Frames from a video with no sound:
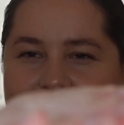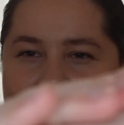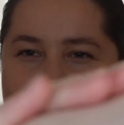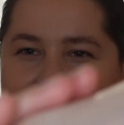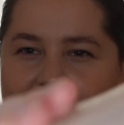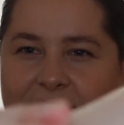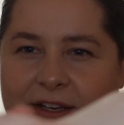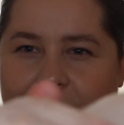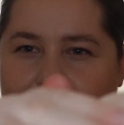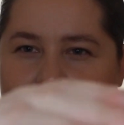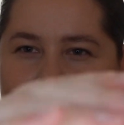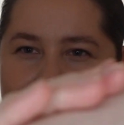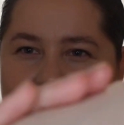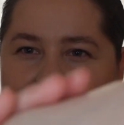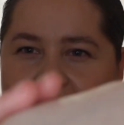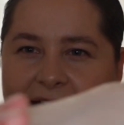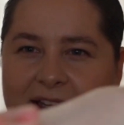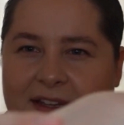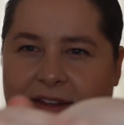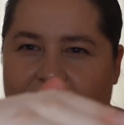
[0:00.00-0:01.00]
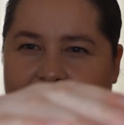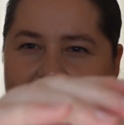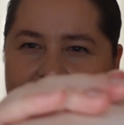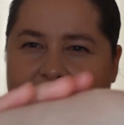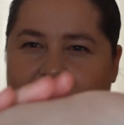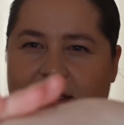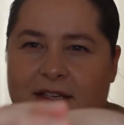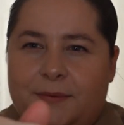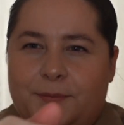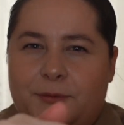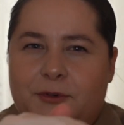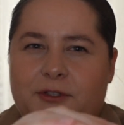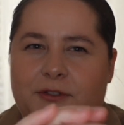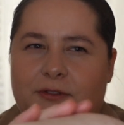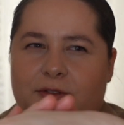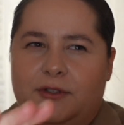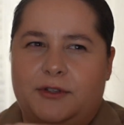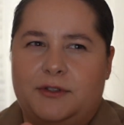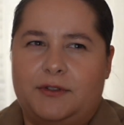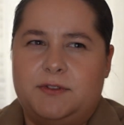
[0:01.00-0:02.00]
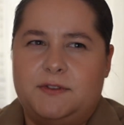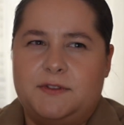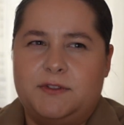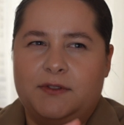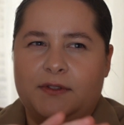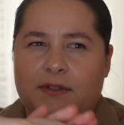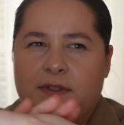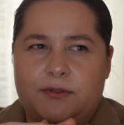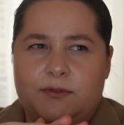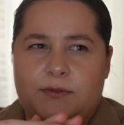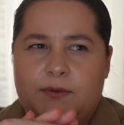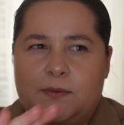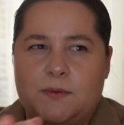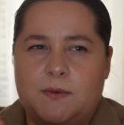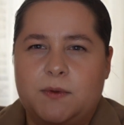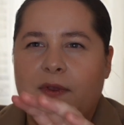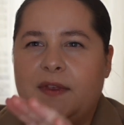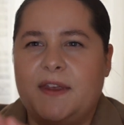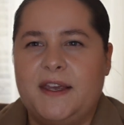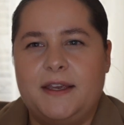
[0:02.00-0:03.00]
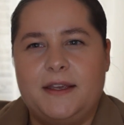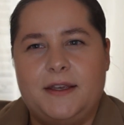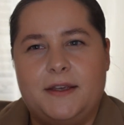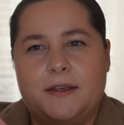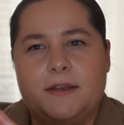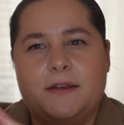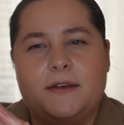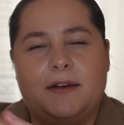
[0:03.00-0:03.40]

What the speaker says: Very good and thick, but not too thick.